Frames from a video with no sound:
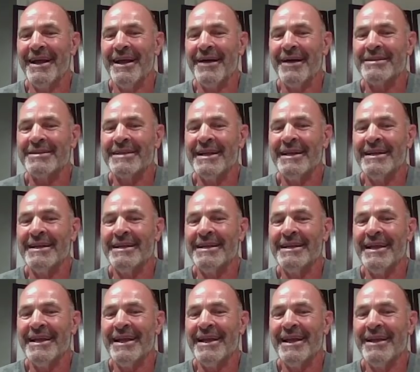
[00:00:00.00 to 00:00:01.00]
I was at an
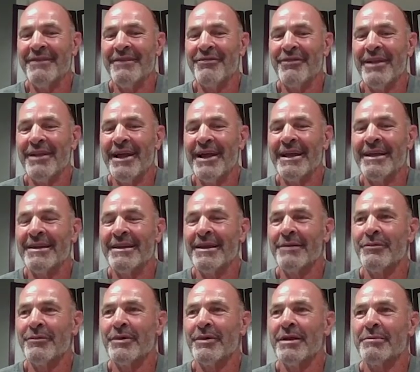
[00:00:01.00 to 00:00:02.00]
EA fly-in.
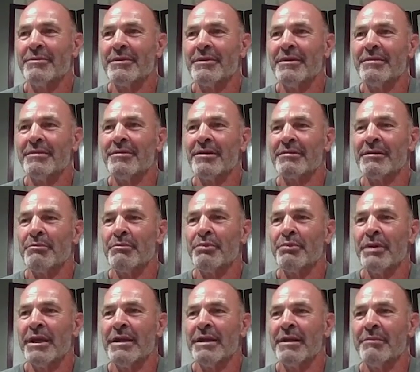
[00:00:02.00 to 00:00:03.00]
I took the
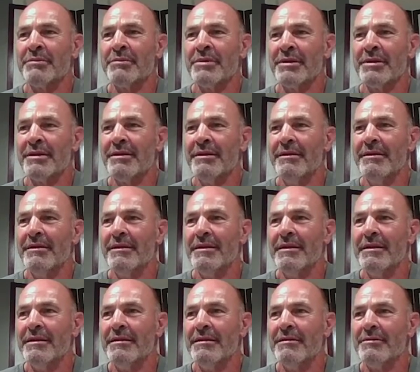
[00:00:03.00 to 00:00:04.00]
plane up to
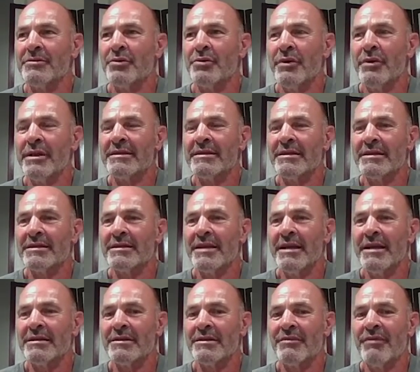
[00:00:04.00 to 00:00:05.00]

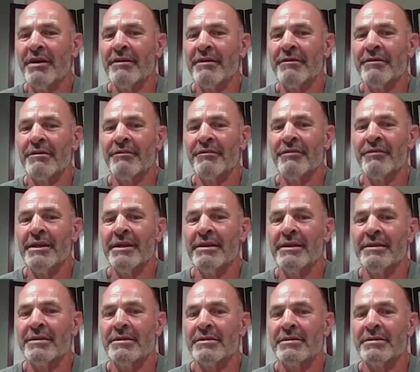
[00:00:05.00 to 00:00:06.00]
26,500 feet.